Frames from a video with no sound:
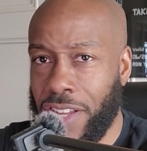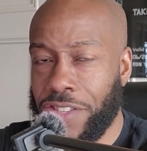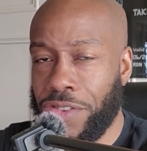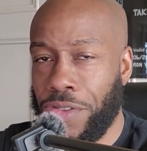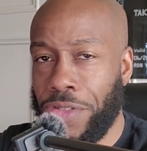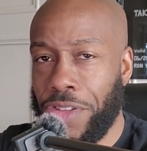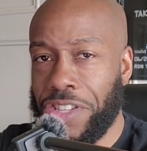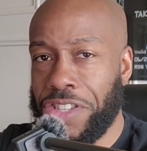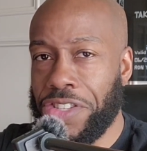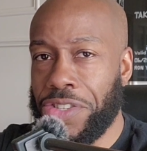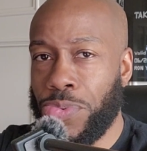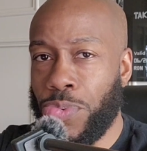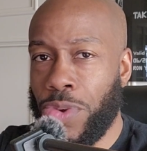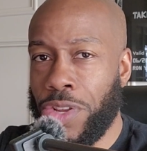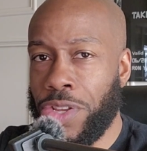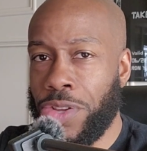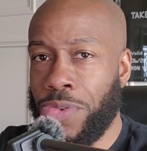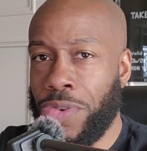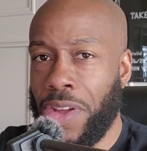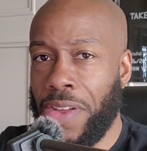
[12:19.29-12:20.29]
So this is
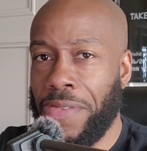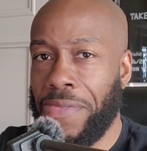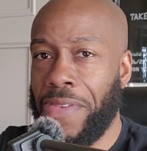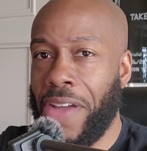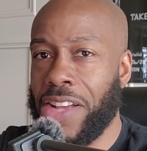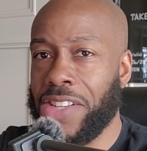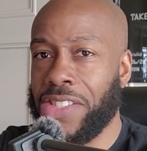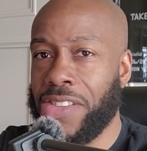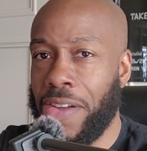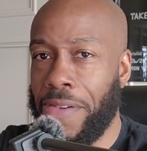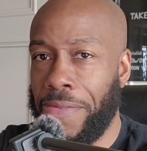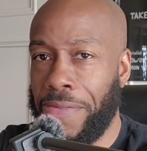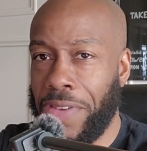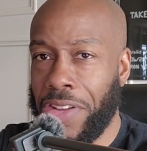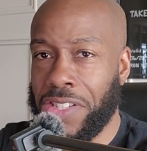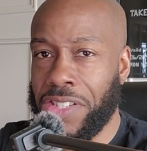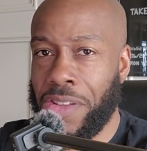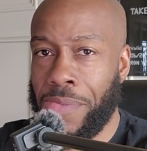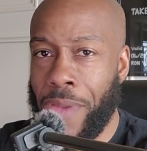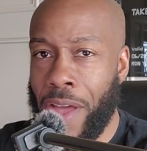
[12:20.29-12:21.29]
when you invest a
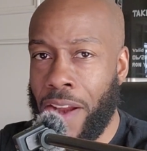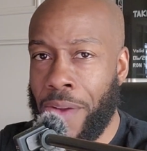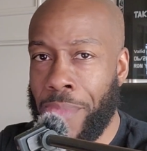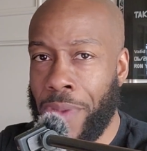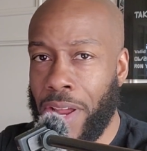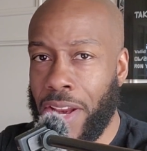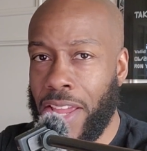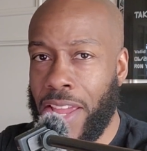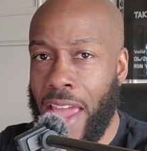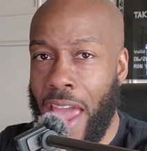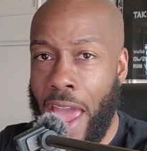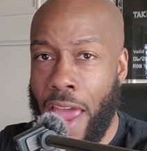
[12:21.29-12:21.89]
fixed amount of money